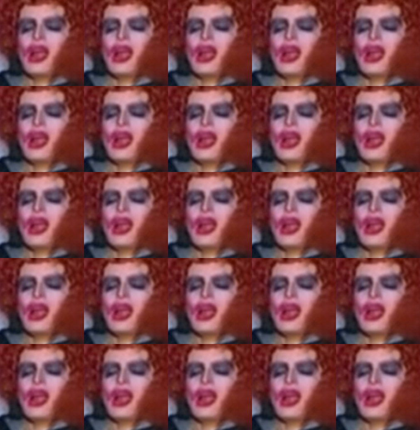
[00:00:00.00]

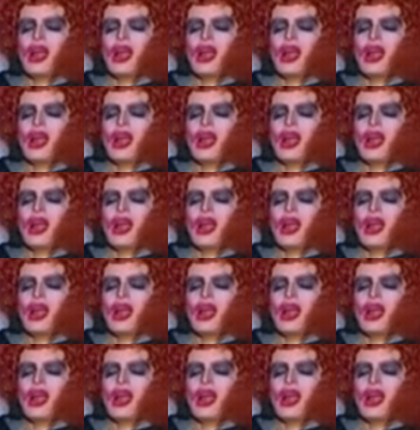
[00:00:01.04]

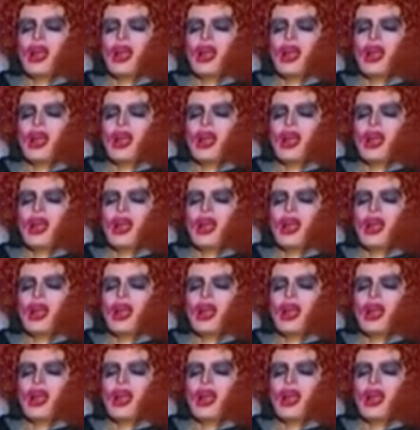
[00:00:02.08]

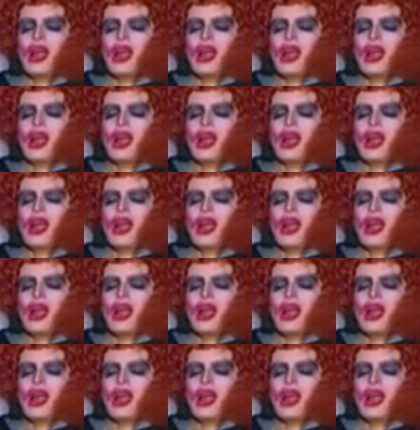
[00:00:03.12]

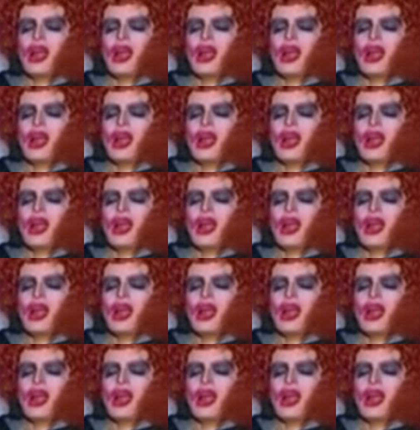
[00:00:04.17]
The person shown says nothing.